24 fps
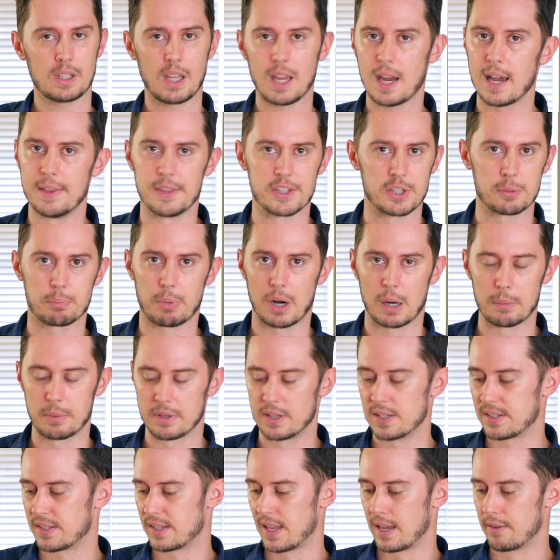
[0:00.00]
And this is probably
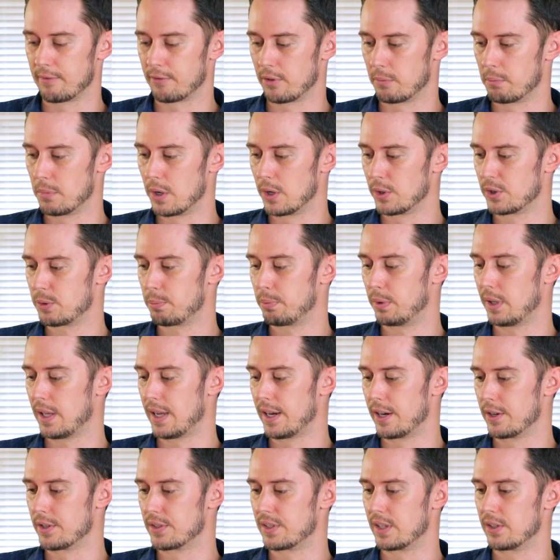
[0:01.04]
the same for most
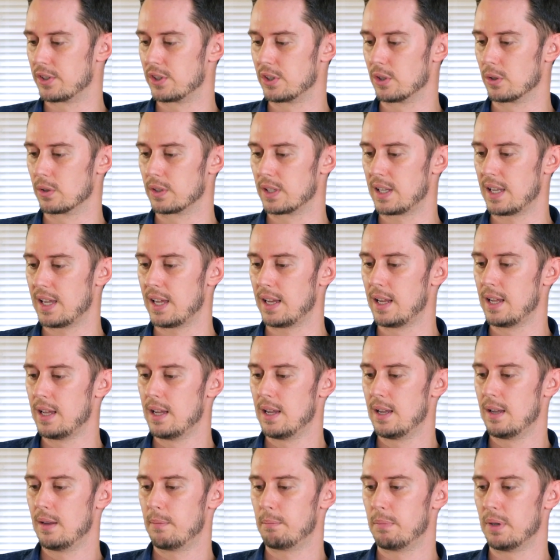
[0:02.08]
players that you'll get,
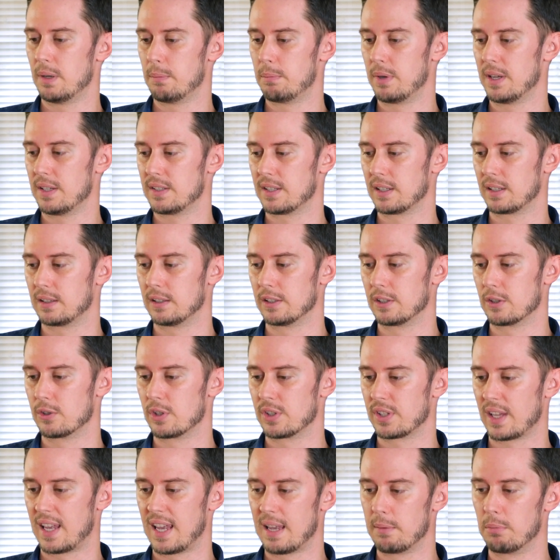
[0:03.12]
but basically you're
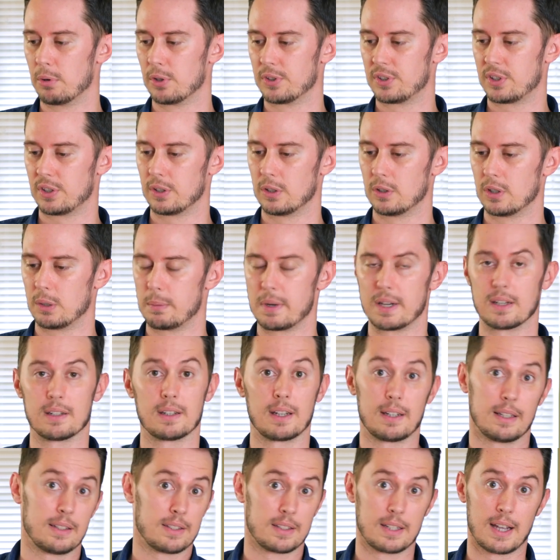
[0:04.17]
just able to, I mean,
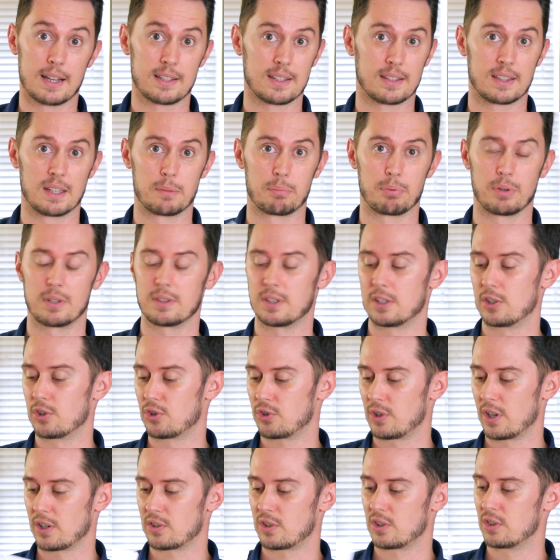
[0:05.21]
it's nice that they print the
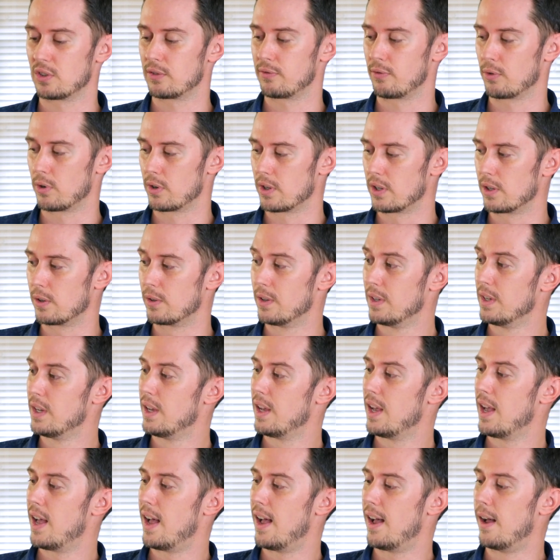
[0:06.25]
instructions for you,
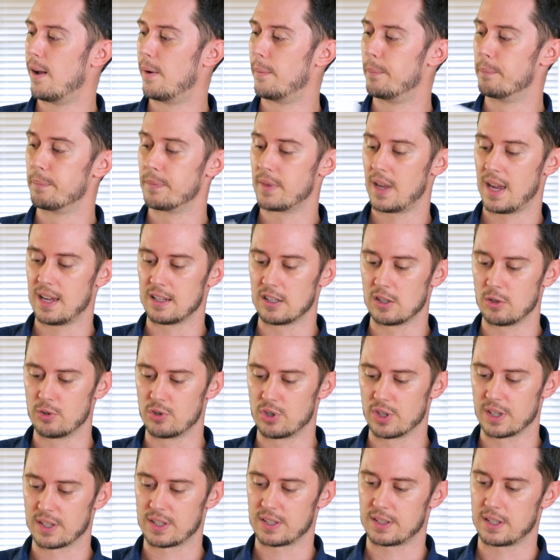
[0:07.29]
and you
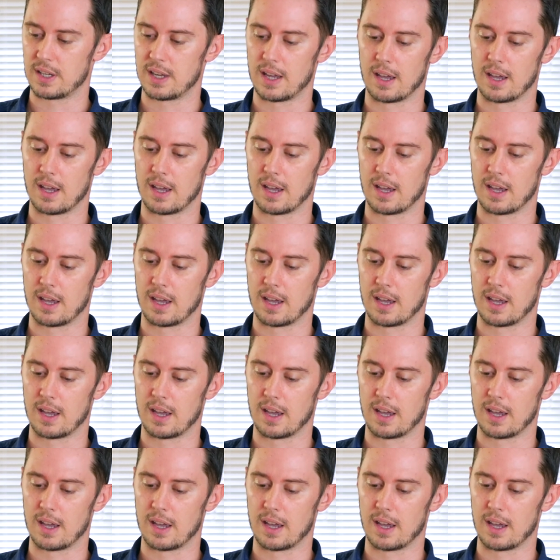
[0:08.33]
just